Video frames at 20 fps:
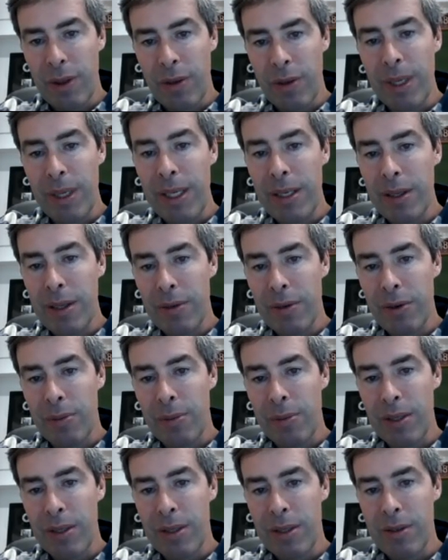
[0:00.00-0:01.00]
immediate
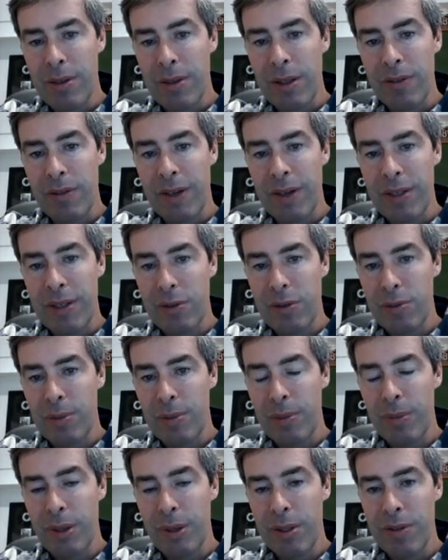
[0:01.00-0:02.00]
thrombosis of these vessels,
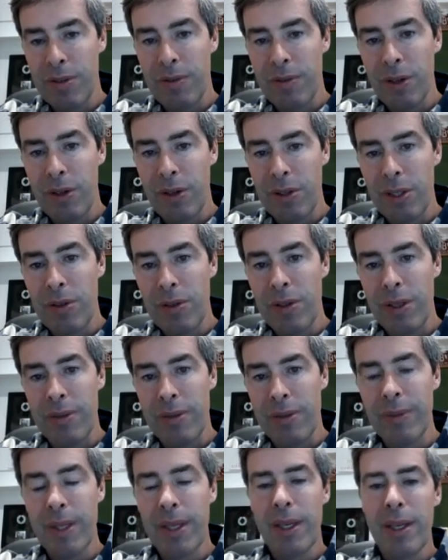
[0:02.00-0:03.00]
but because of non-union.